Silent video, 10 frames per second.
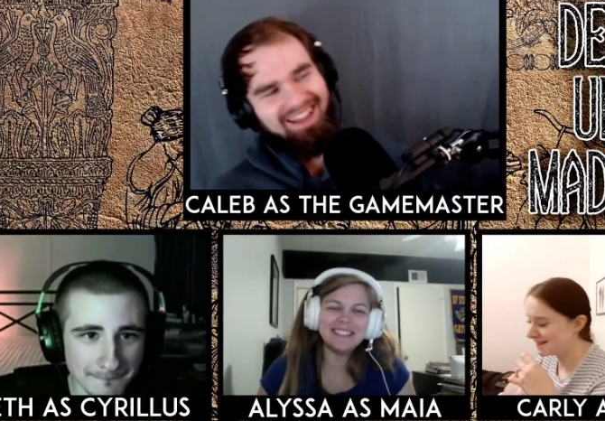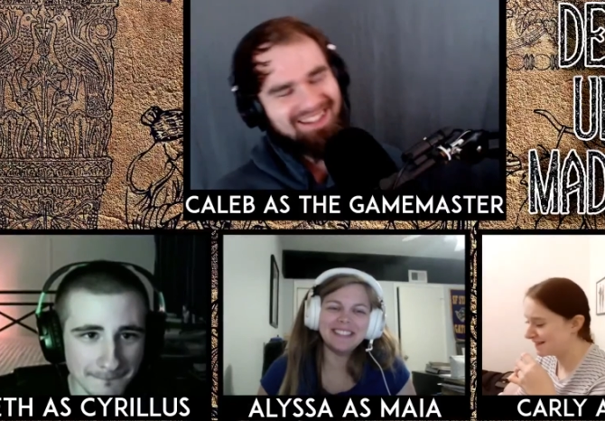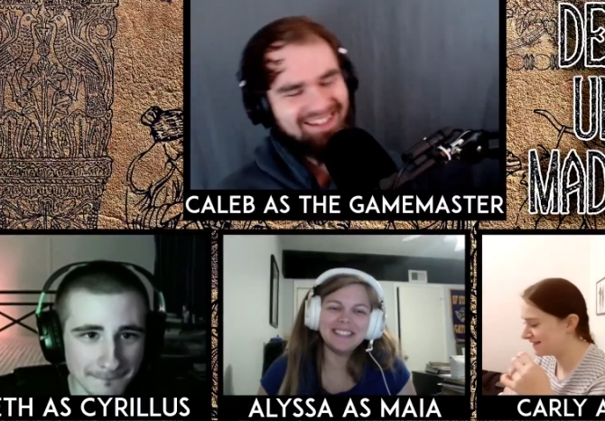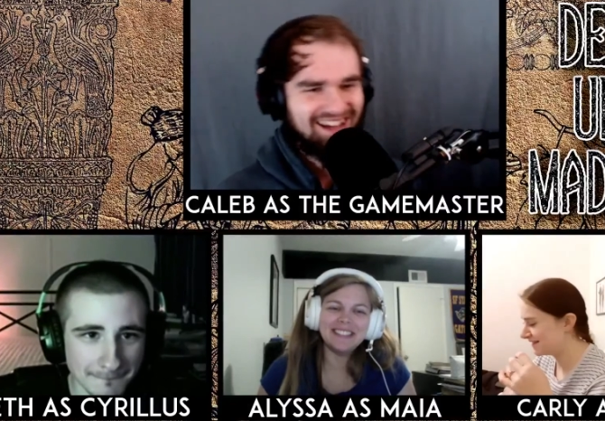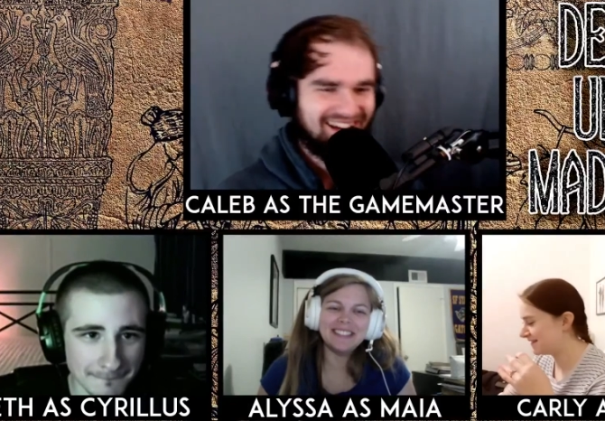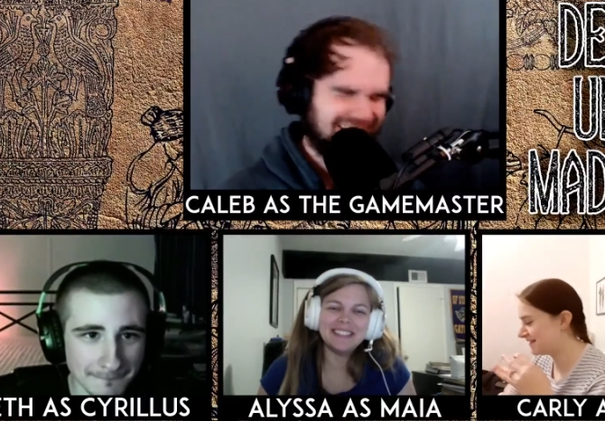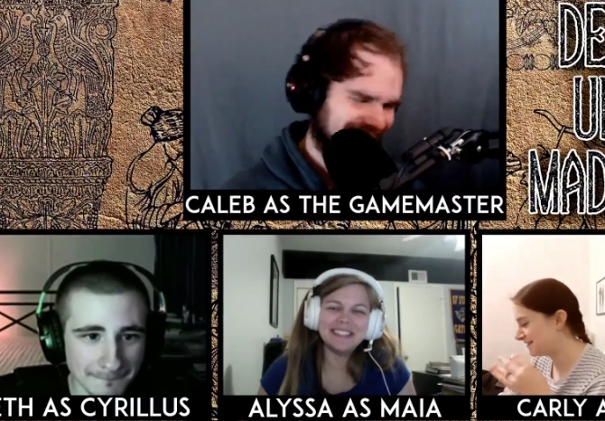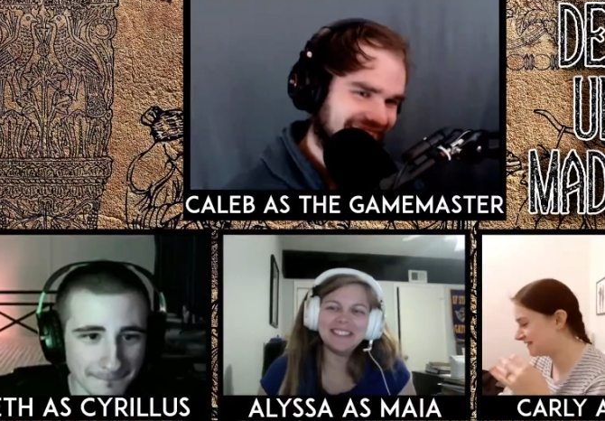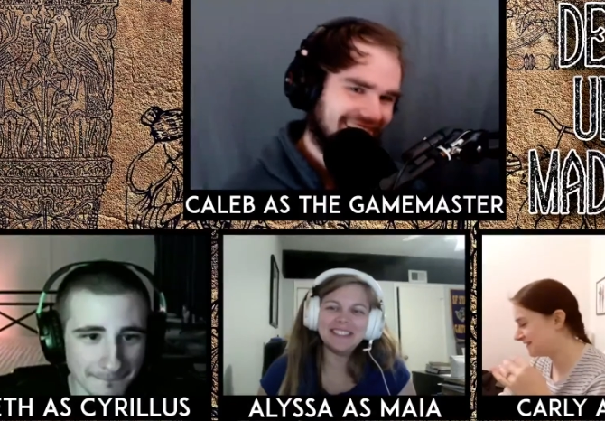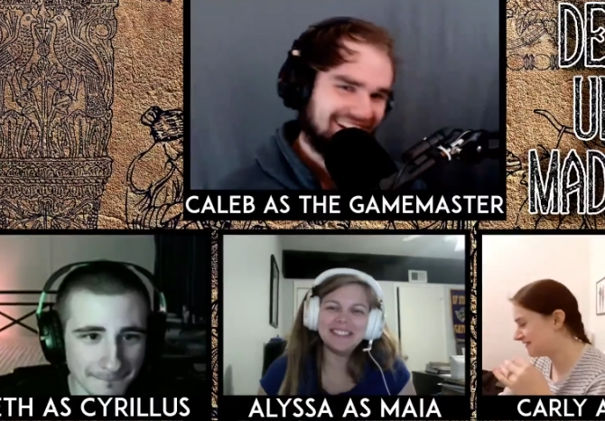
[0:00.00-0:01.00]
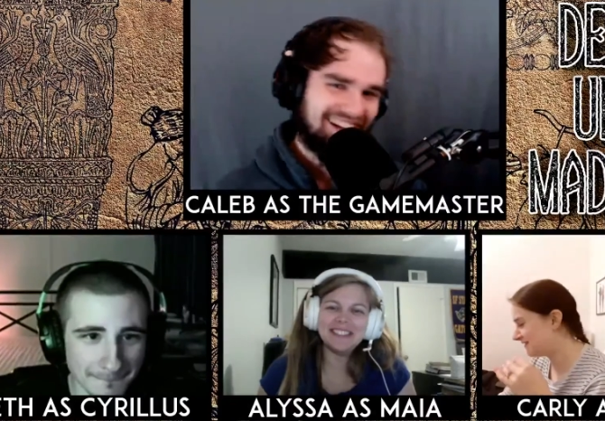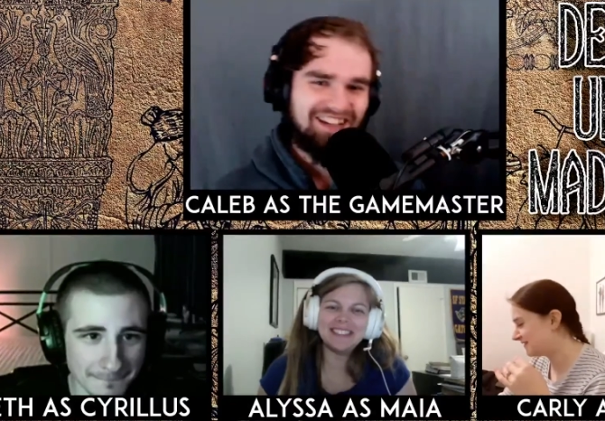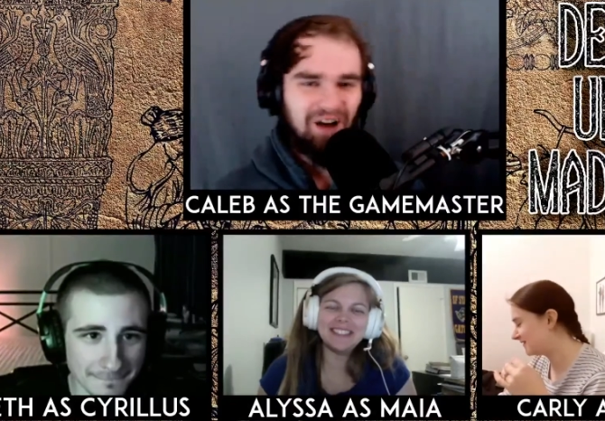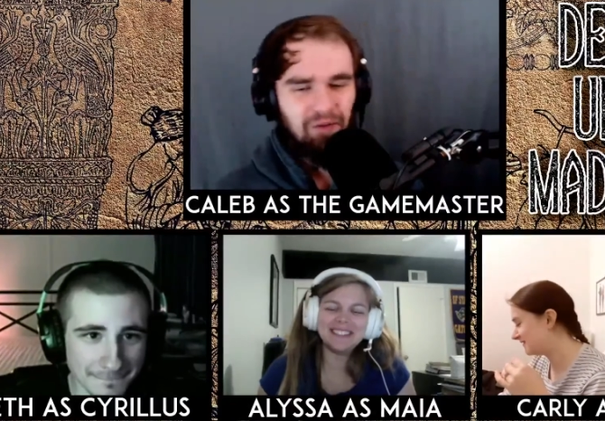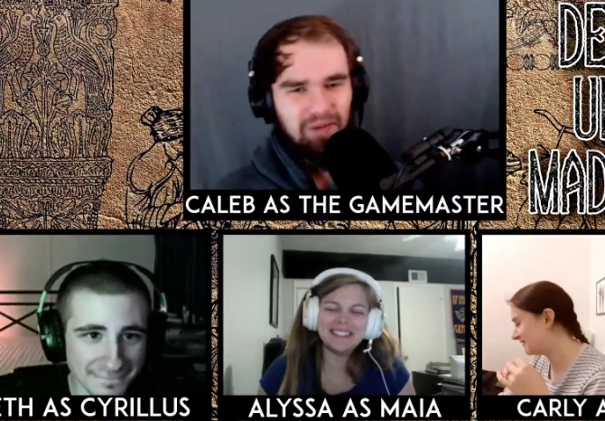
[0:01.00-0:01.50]
Speaker 1: thinking. Yeah.
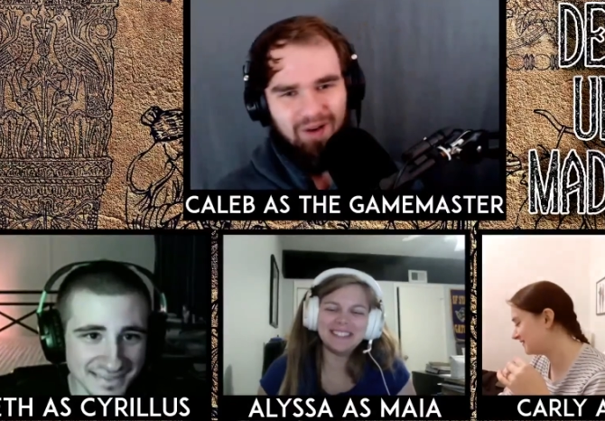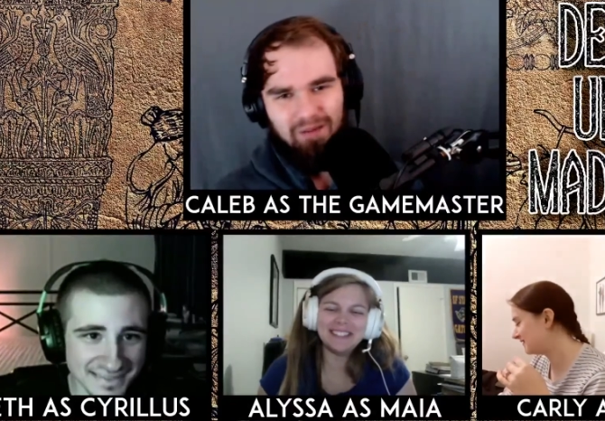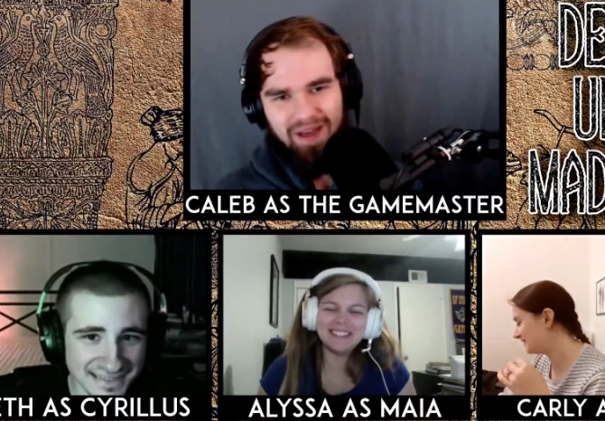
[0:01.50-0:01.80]
No, we'll be